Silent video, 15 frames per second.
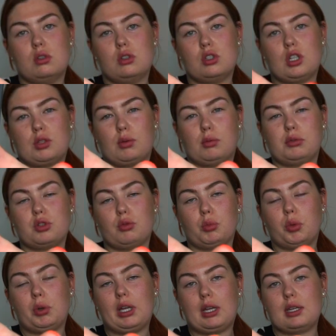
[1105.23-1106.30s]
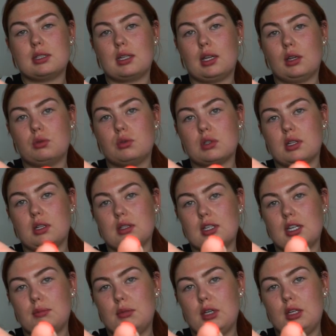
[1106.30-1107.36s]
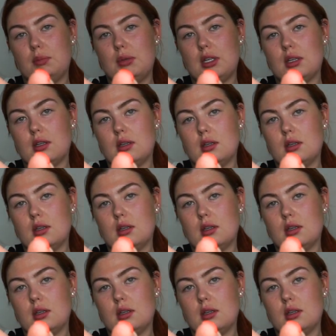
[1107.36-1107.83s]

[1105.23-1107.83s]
so that's probably somewhat like a sallow skin type maybe.